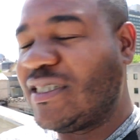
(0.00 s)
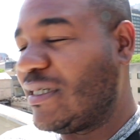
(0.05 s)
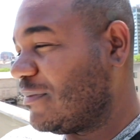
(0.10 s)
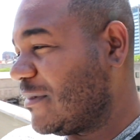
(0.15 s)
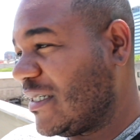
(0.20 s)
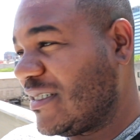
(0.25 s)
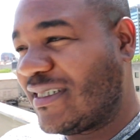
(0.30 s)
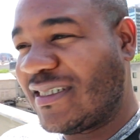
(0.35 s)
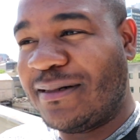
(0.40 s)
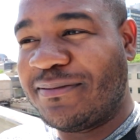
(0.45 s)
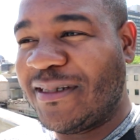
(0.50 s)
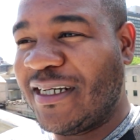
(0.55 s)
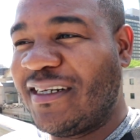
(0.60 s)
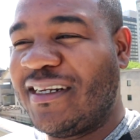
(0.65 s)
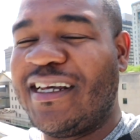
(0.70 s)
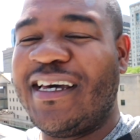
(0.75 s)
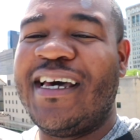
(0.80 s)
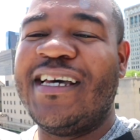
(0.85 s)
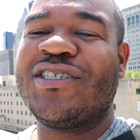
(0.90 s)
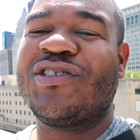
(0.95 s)
something
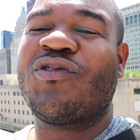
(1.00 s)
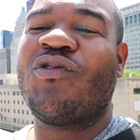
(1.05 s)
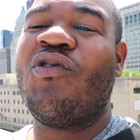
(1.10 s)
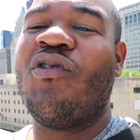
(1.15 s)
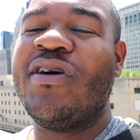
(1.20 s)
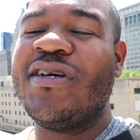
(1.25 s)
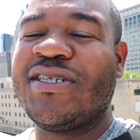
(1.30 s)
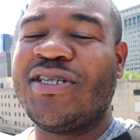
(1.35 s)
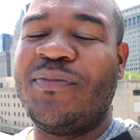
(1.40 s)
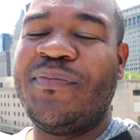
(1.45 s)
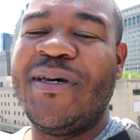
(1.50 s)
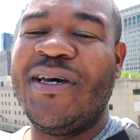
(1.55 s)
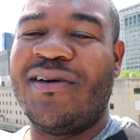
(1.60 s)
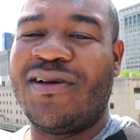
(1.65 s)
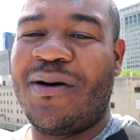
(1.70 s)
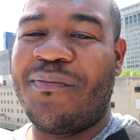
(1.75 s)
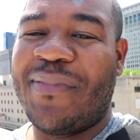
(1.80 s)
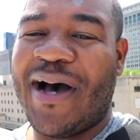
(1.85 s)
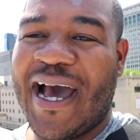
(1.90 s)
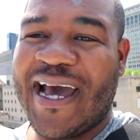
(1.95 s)
something. It's going to be
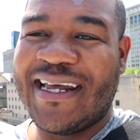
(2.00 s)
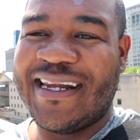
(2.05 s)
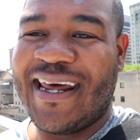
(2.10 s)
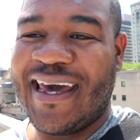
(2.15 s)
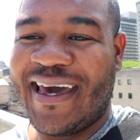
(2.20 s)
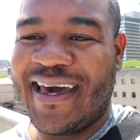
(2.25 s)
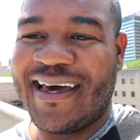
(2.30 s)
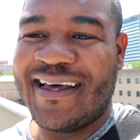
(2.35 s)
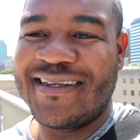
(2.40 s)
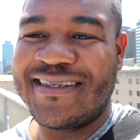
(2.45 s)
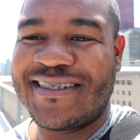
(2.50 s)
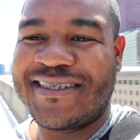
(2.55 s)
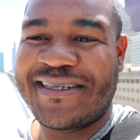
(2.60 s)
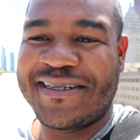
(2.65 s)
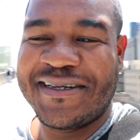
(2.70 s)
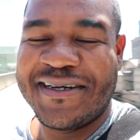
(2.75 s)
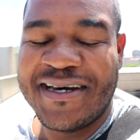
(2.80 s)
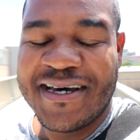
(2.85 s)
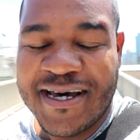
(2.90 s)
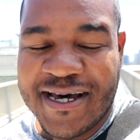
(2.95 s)
on a
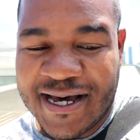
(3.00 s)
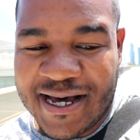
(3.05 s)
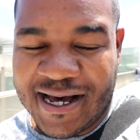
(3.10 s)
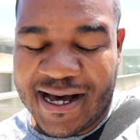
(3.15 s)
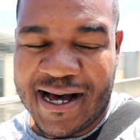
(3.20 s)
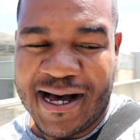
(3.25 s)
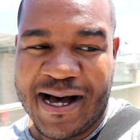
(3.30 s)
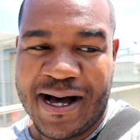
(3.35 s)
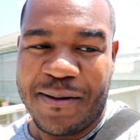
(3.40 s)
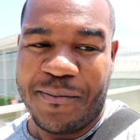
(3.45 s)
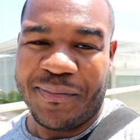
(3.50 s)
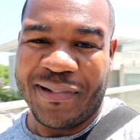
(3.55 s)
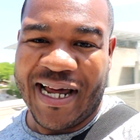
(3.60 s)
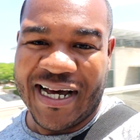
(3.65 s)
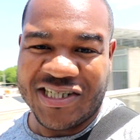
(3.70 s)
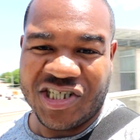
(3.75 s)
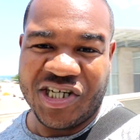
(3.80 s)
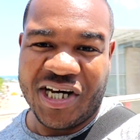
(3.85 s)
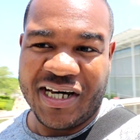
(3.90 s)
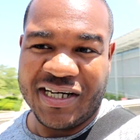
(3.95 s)
Binance um,
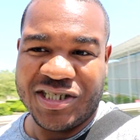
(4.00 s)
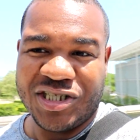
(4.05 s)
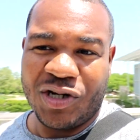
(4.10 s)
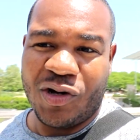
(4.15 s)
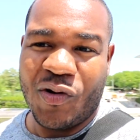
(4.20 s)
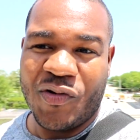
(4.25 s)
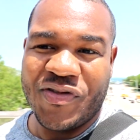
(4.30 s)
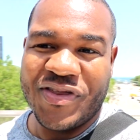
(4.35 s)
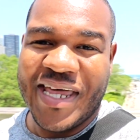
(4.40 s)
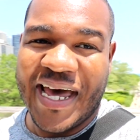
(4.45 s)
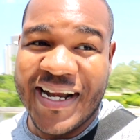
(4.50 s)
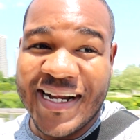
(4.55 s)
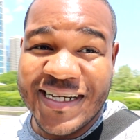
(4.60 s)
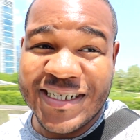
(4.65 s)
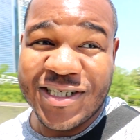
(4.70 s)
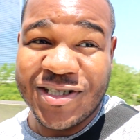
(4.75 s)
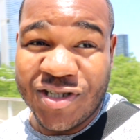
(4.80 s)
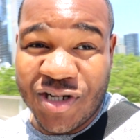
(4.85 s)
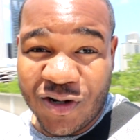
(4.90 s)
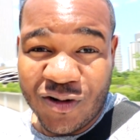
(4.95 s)
blockchain, so that
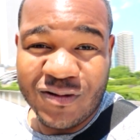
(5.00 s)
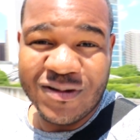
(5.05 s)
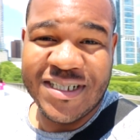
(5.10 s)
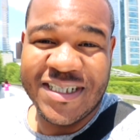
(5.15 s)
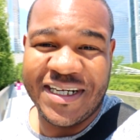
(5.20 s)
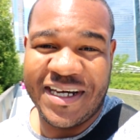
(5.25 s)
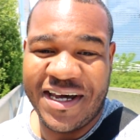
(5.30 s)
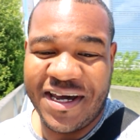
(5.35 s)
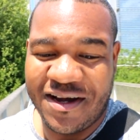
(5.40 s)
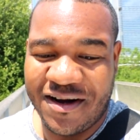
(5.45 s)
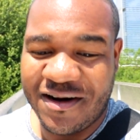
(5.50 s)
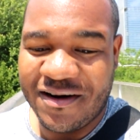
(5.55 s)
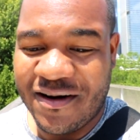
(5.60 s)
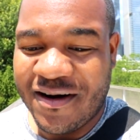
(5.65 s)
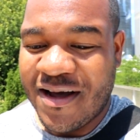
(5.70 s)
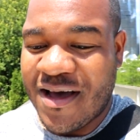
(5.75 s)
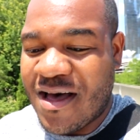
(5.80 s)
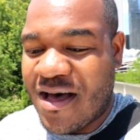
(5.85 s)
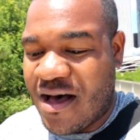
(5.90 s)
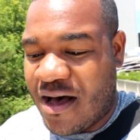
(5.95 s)
is new to hear.
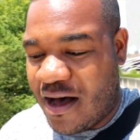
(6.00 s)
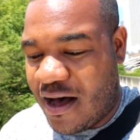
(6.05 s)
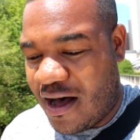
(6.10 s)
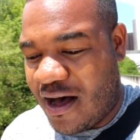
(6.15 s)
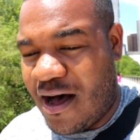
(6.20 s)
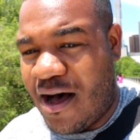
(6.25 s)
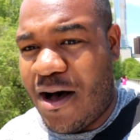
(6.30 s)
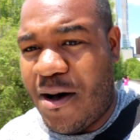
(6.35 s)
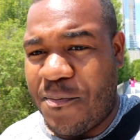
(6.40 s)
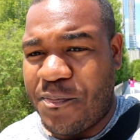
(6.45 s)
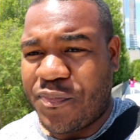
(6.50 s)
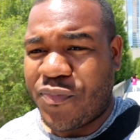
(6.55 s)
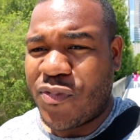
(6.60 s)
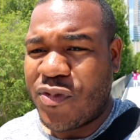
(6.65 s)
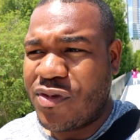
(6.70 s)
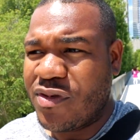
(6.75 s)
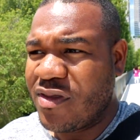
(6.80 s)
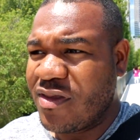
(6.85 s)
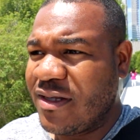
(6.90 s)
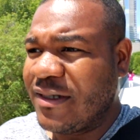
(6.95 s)
Um,
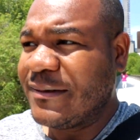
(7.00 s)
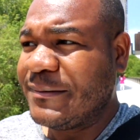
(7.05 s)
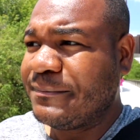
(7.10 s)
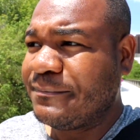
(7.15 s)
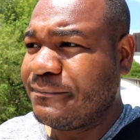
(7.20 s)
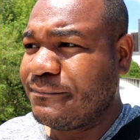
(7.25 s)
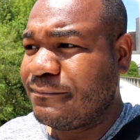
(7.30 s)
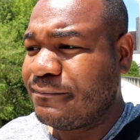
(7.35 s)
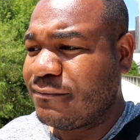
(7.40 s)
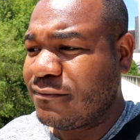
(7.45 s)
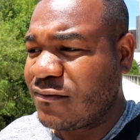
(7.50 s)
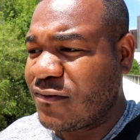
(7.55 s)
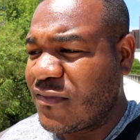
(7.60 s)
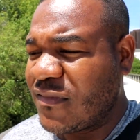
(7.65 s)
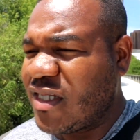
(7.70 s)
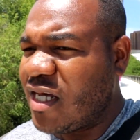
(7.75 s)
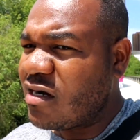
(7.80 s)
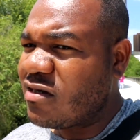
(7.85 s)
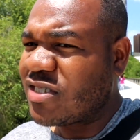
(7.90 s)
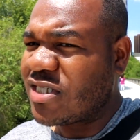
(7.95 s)

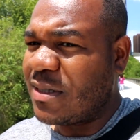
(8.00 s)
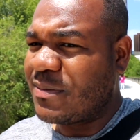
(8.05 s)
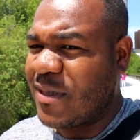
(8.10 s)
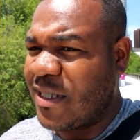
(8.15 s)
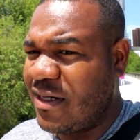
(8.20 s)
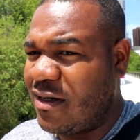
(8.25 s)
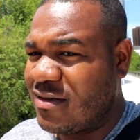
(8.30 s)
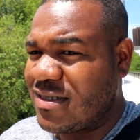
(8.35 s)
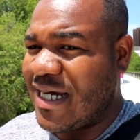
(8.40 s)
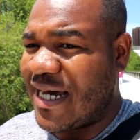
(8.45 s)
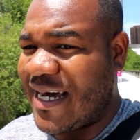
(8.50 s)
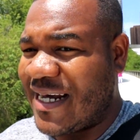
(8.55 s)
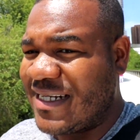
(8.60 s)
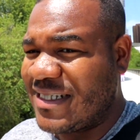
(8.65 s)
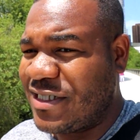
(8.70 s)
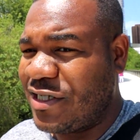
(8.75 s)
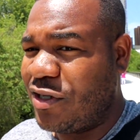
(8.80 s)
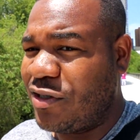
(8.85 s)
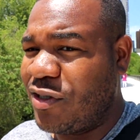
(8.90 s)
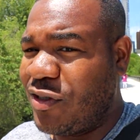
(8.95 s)
There's something else I
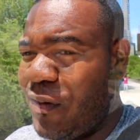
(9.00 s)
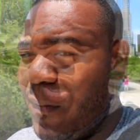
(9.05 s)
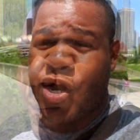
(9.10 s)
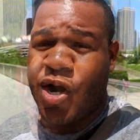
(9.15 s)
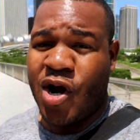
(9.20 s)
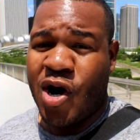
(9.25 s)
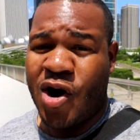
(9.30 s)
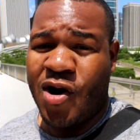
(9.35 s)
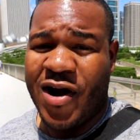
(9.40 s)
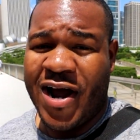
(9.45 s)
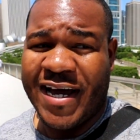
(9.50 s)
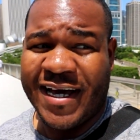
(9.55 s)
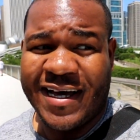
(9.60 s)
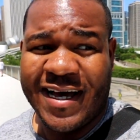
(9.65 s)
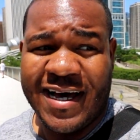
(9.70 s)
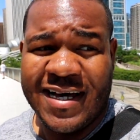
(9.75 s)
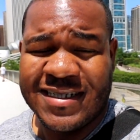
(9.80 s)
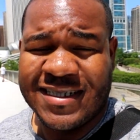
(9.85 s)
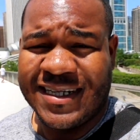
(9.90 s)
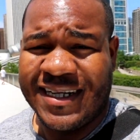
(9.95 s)
gotta tell you. All right,
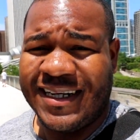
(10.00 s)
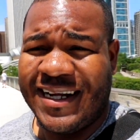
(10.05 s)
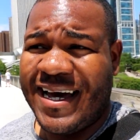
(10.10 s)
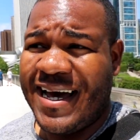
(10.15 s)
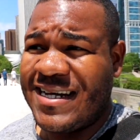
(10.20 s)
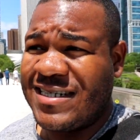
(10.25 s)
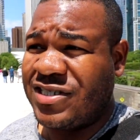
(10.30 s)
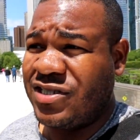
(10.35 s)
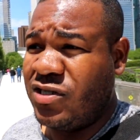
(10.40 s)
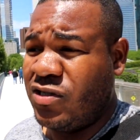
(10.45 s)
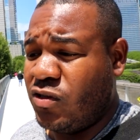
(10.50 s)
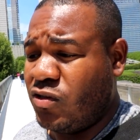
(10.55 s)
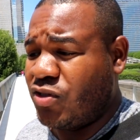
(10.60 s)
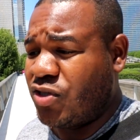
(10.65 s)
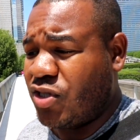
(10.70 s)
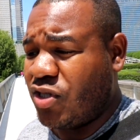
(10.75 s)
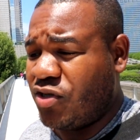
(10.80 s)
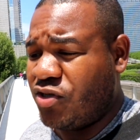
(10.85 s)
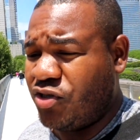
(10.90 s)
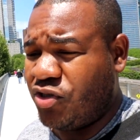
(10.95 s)
guys, and the last
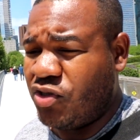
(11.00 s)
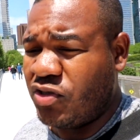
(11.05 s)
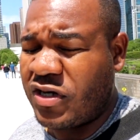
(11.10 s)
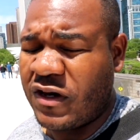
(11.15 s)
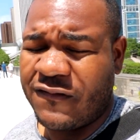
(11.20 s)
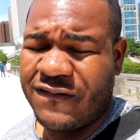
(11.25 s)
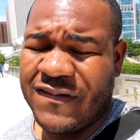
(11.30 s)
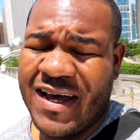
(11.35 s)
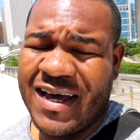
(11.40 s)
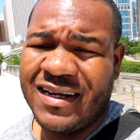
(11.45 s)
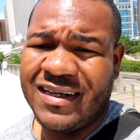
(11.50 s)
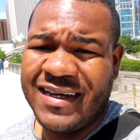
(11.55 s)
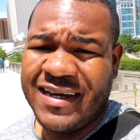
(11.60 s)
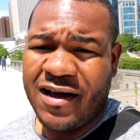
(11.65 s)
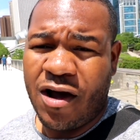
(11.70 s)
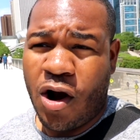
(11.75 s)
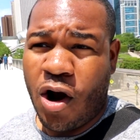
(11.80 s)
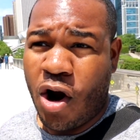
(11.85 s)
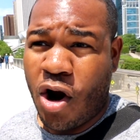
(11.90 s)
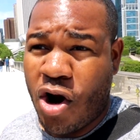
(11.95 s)
news, you can finally
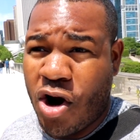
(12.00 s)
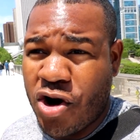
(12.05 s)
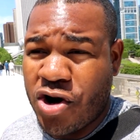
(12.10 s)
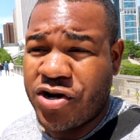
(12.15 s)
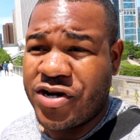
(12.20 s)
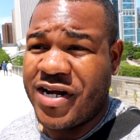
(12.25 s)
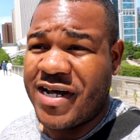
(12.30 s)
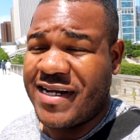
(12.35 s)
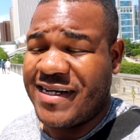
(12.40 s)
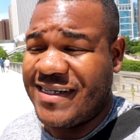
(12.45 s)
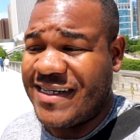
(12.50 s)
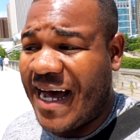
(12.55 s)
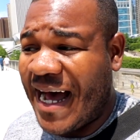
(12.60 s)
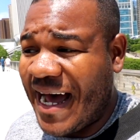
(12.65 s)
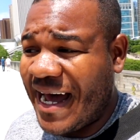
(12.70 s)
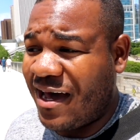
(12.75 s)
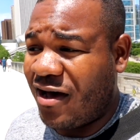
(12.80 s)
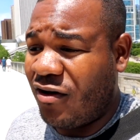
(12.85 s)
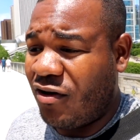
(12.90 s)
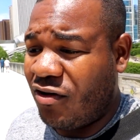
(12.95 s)
earn D
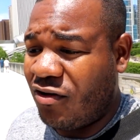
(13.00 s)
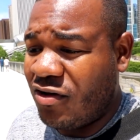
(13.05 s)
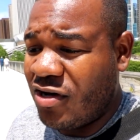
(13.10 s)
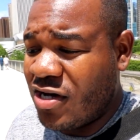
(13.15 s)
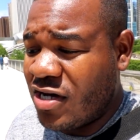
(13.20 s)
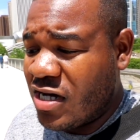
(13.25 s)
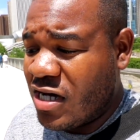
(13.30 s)
A I